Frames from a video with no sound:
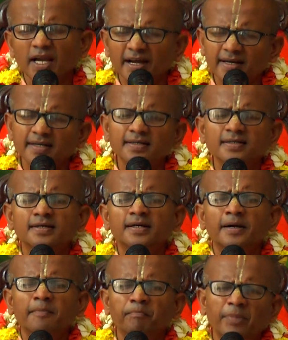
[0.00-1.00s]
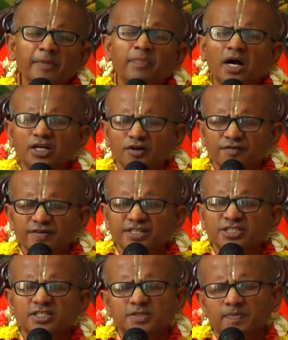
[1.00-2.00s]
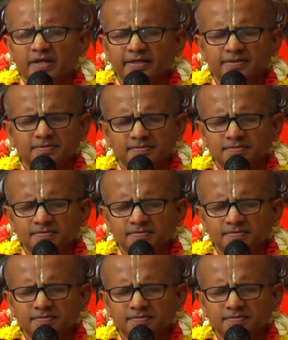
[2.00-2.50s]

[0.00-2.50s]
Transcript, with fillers: and be part of Krishna's plan.